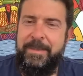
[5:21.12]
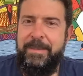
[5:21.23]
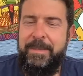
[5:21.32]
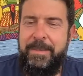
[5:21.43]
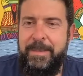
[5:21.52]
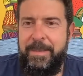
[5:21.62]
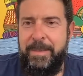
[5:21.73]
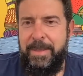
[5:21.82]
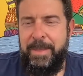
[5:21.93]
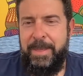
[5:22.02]

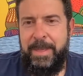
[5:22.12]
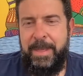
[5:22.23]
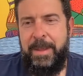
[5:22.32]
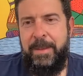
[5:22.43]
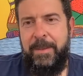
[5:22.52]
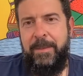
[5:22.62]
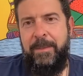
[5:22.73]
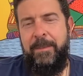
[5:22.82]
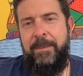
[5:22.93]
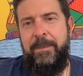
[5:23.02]

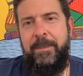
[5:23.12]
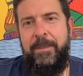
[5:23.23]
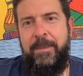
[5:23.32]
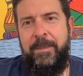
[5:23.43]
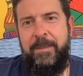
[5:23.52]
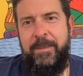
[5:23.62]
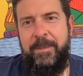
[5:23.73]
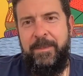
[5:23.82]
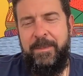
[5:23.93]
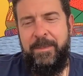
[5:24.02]

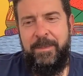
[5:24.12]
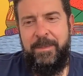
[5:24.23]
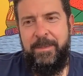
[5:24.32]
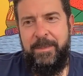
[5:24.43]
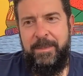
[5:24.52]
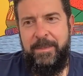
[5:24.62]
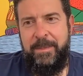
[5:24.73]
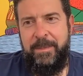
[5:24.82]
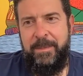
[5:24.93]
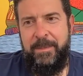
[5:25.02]

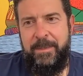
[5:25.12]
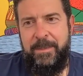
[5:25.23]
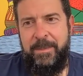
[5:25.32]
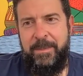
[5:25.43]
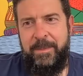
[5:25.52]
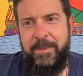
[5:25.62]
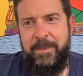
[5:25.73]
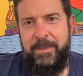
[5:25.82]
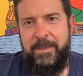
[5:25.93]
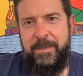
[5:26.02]

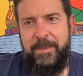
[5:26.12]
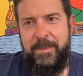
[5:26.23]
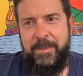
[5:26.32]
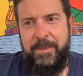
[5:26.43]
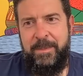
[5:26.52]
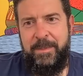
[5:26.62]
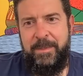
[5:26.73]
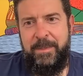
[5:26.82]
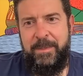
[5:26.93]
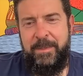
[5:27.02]

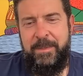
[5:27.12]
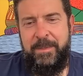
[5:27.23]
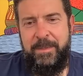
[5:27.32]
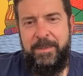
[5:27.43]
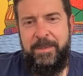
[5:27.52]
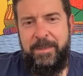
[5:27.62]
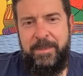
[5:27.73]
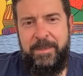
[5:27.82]
(not speaking)